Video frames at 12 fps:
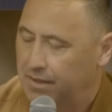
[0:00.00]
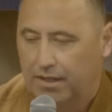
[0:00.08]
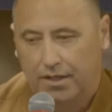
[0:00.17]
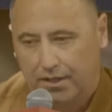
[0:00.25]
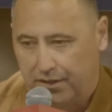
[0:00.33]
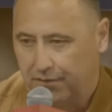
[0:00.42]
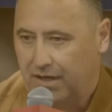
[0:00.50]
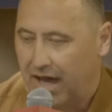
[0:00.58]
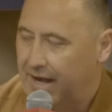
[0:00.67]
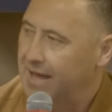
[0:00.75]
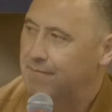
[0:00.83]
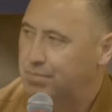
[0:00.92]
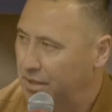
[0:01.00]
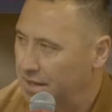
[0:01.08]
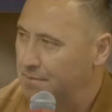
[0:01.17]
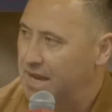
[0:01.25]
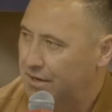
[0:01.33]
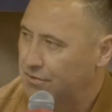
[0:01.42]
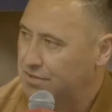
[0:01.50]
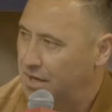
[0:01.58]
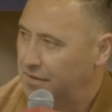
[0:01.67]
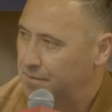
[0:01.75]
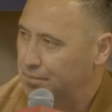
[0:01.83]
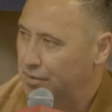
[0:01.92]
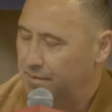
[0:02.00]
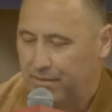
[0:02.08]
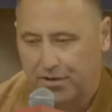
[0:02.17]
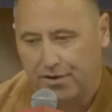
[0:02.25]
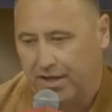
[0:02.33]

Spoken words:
Mm-hmm. You've got to have playmakers on the perimeter.